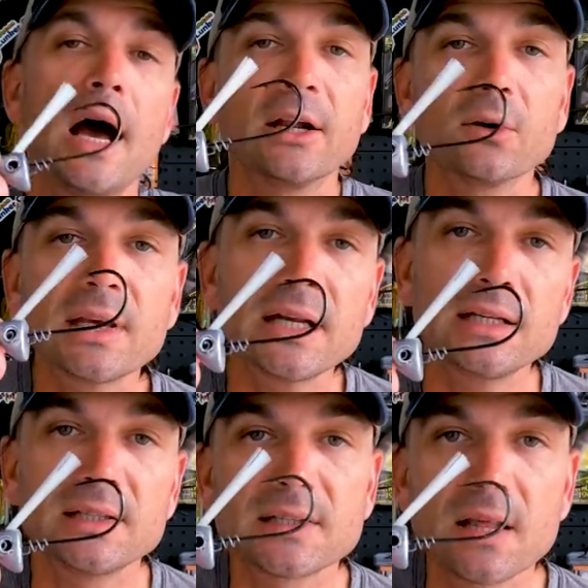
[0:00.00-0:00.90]
don't get
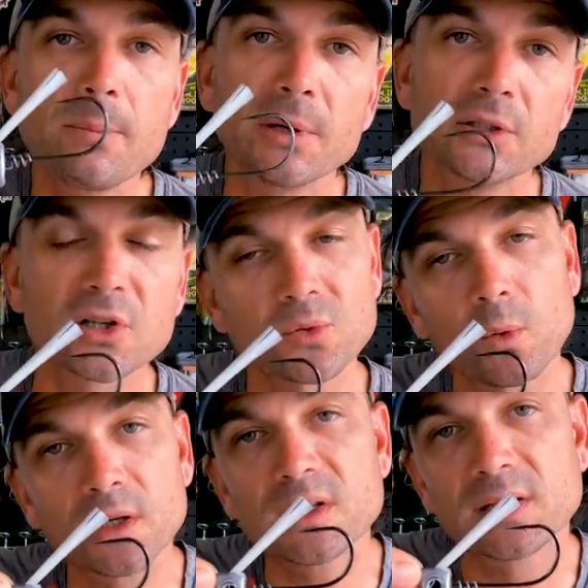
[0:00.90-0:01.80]
any slippage, because
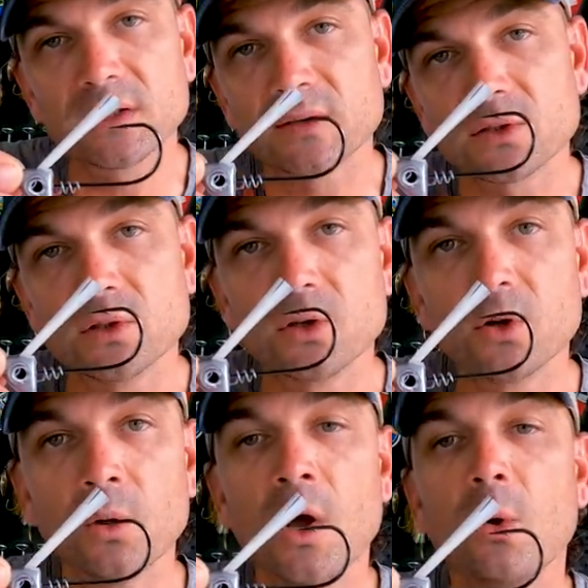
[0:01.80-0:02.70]
one of the things that you
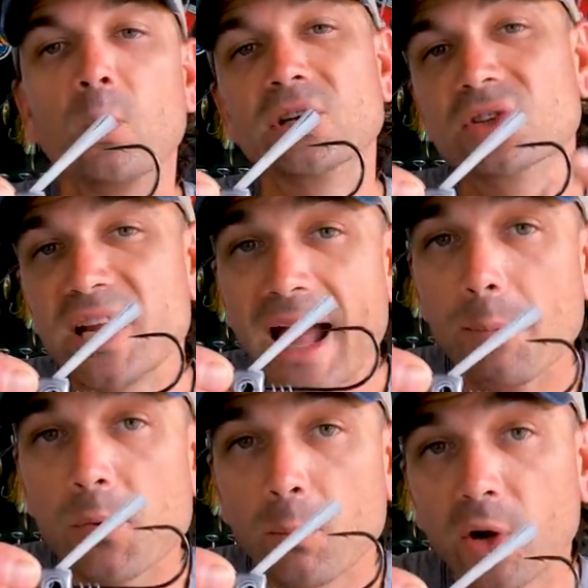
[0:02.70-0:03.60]
do when you
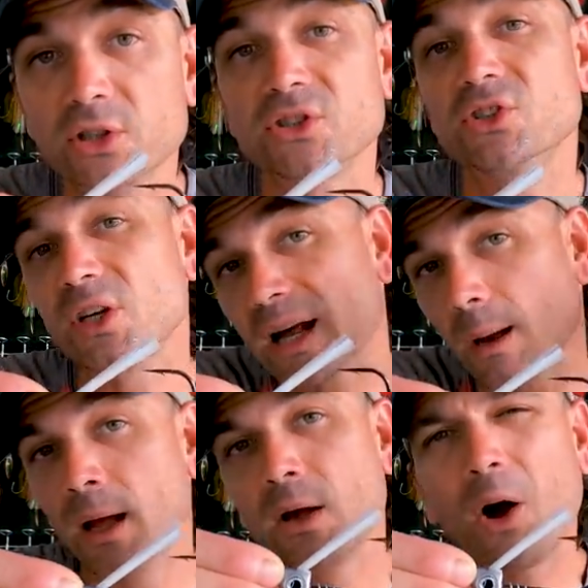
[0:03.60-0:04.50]
tap the brush is you kind
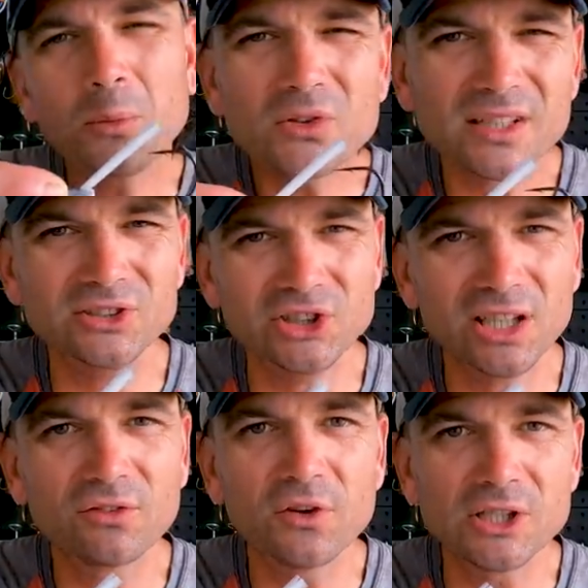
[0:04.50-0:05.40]
of almost like
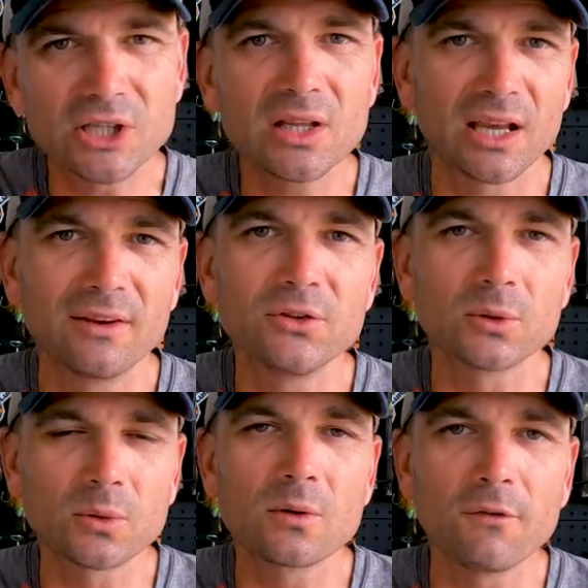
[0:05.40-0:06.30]
jig fishing, like if you
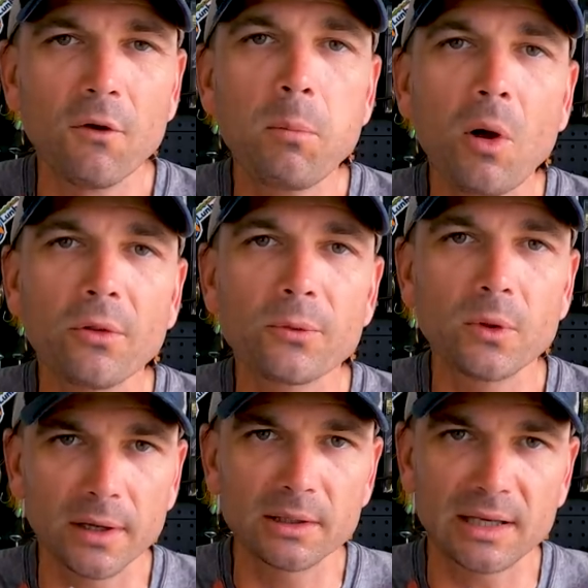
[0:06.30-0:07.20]
were throwing a
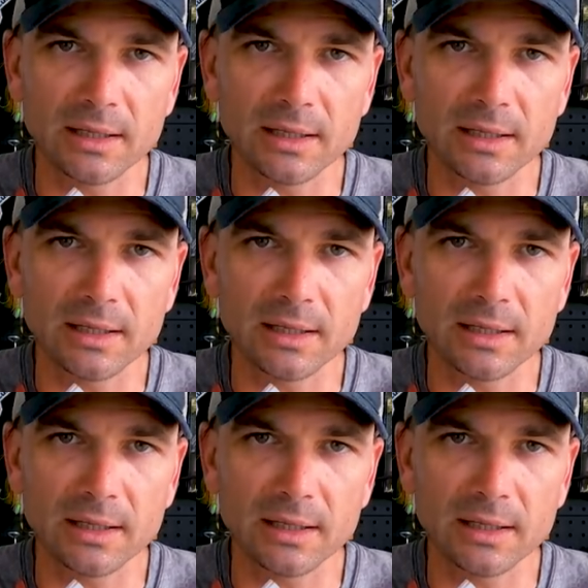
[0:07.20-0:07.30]
football